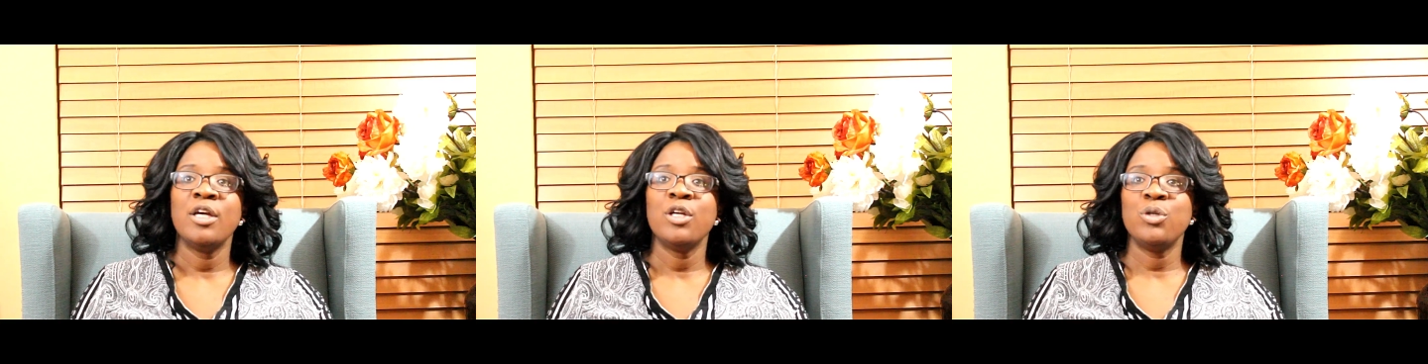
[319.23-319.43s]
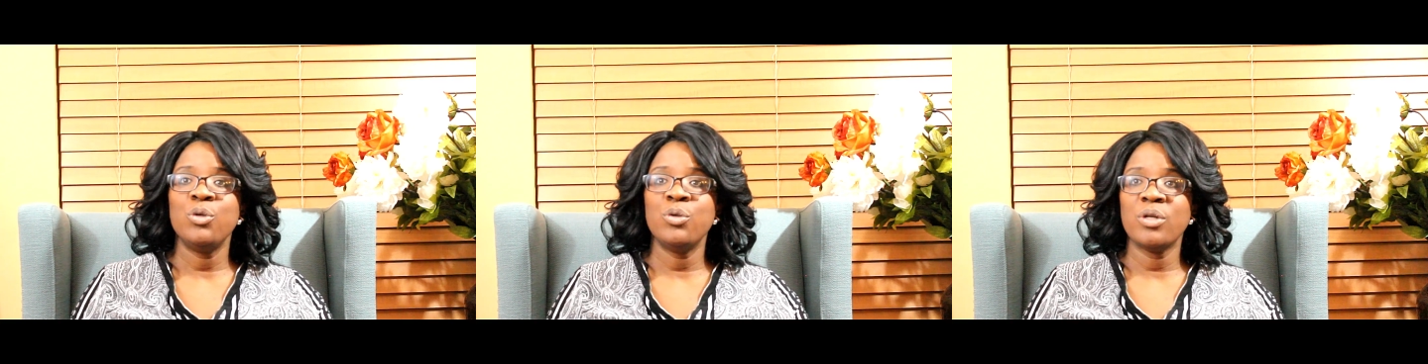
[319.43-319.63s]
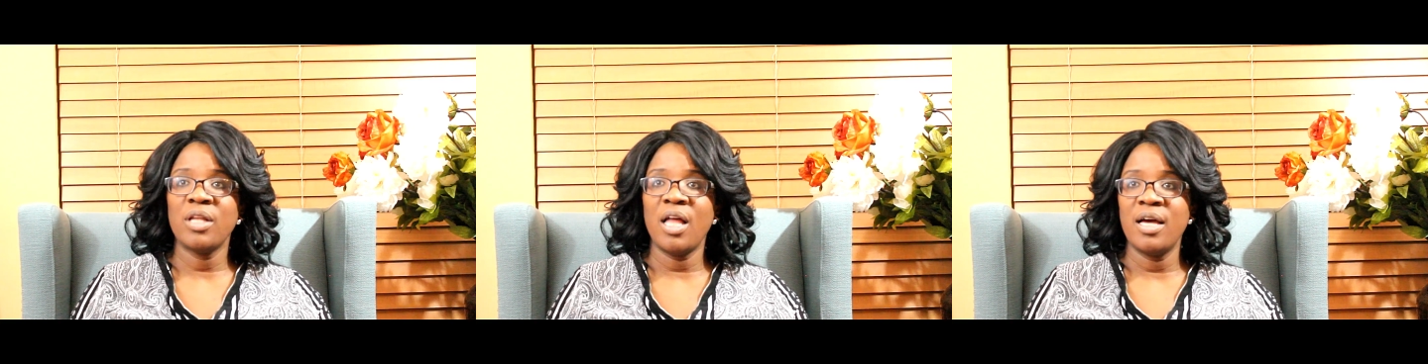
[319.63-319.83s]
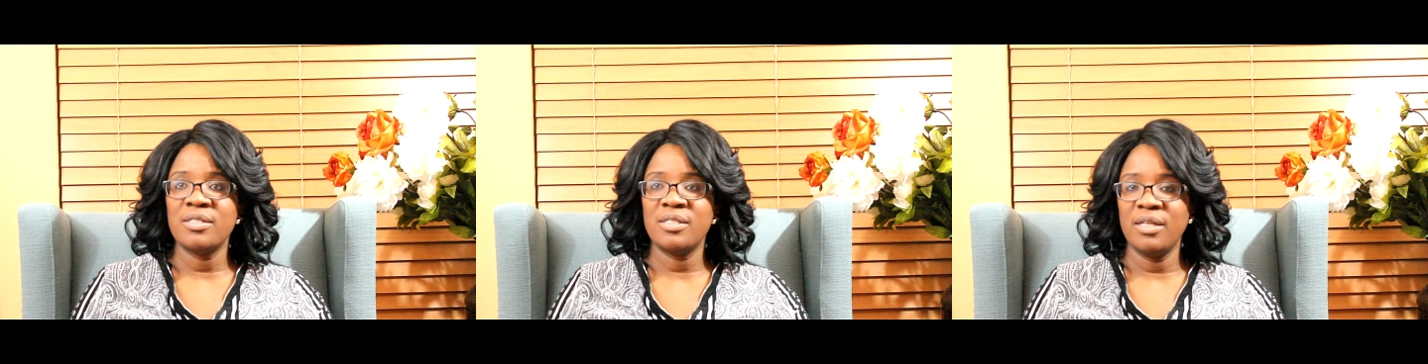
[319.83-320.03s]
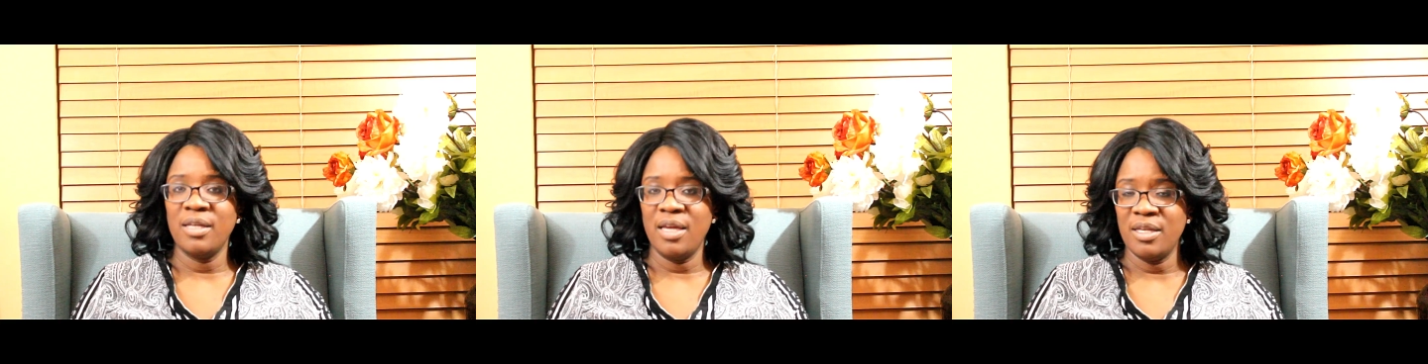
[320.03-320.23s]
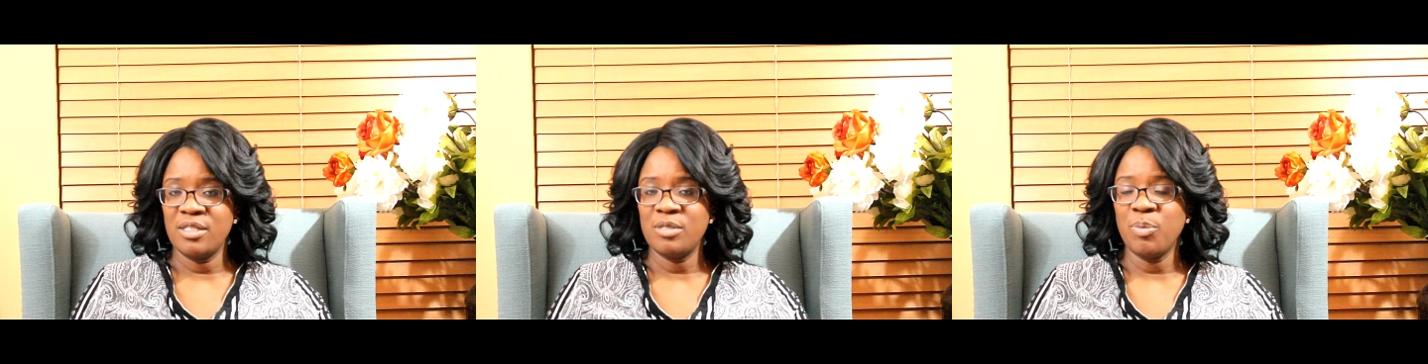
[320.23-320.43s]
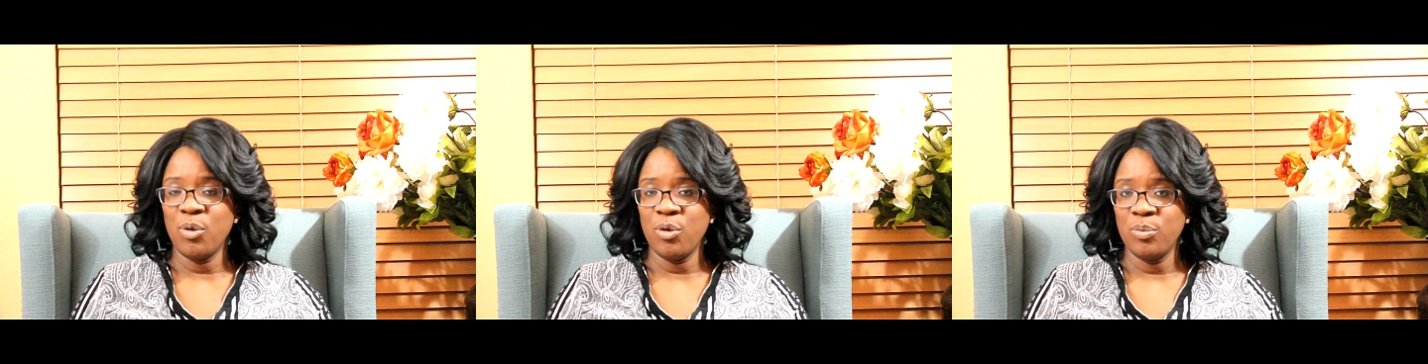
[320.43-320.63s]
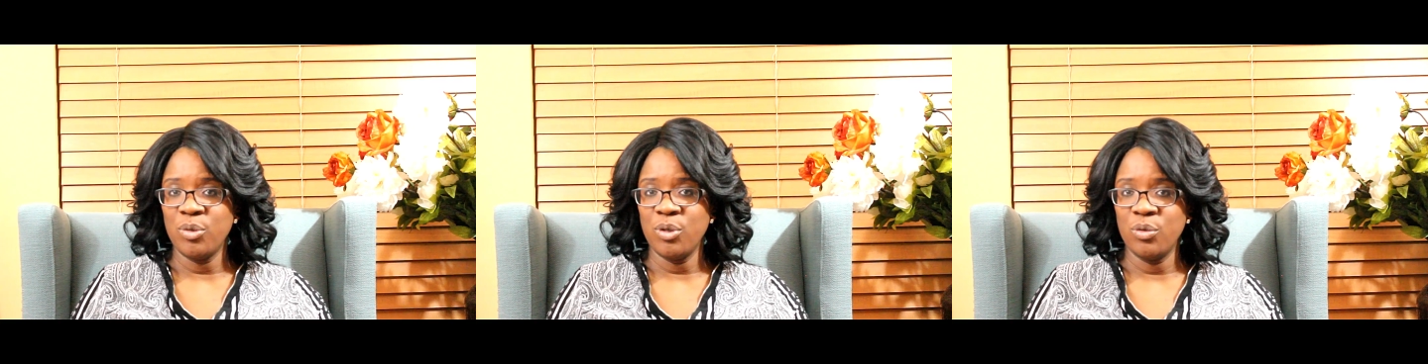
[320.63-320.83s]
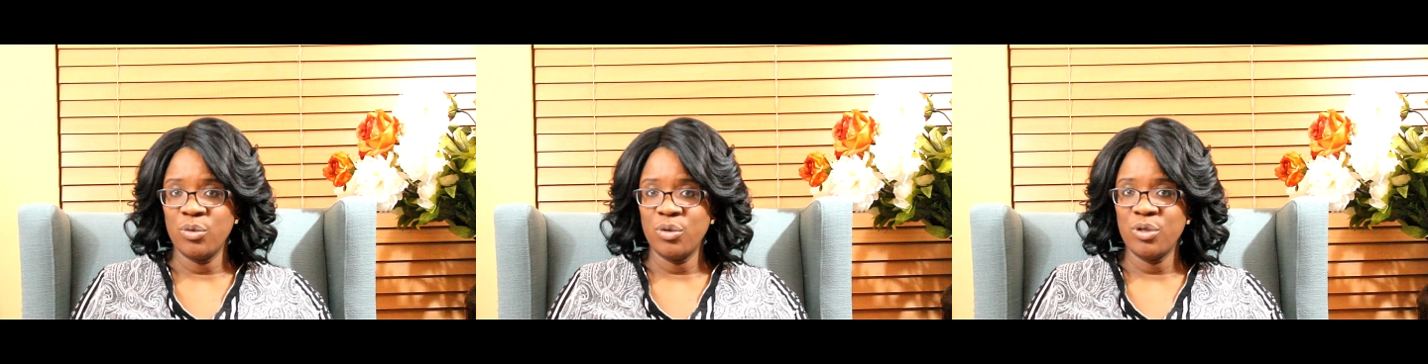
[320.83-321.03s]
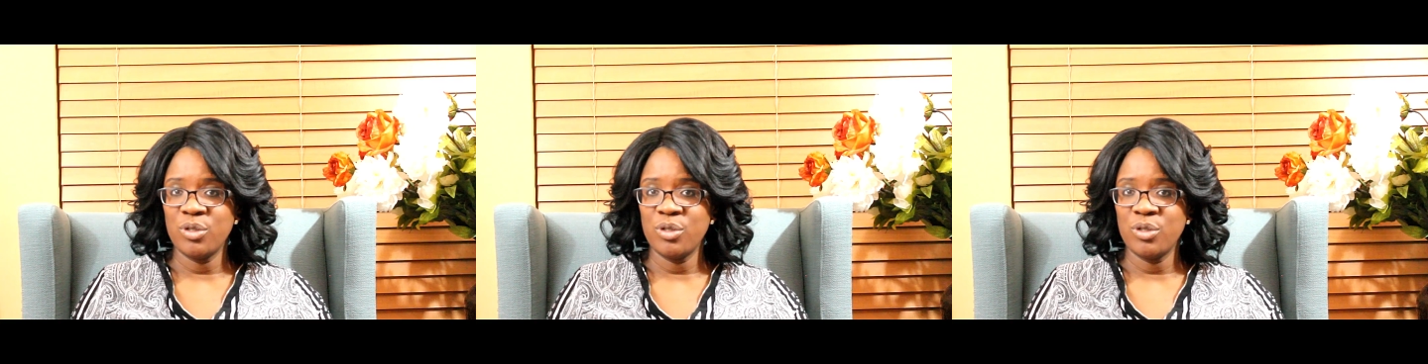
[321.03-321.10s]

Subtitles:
utilizing a sperm donor.